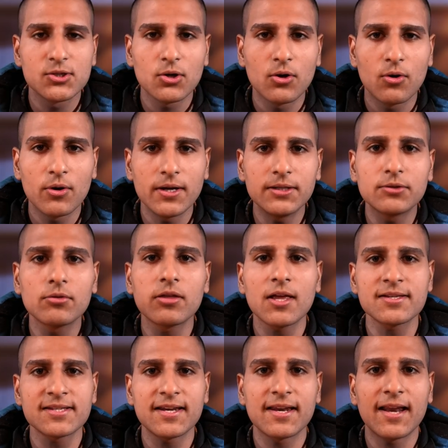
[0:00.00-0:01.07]
So in
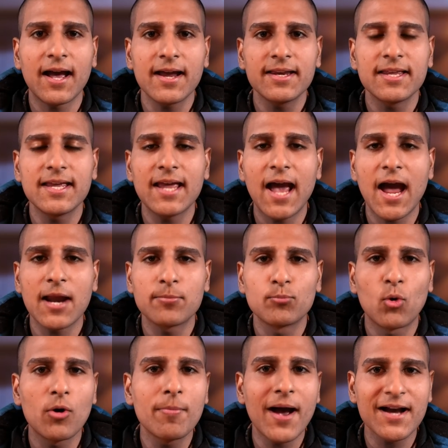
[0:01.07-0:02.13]
2009, he had
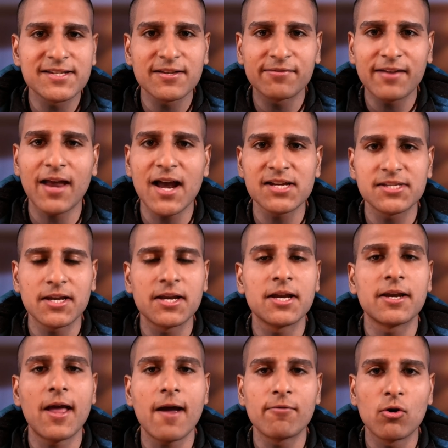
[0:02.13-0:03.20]
more bags of cash than he
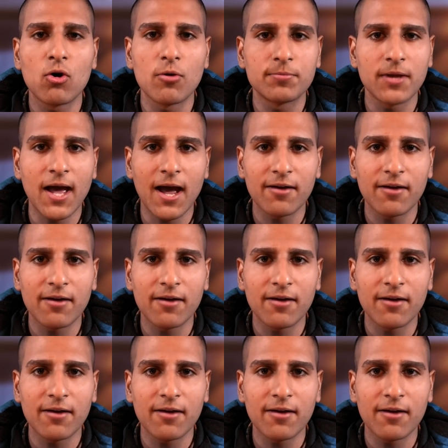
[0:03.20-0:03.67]
had ever hoped to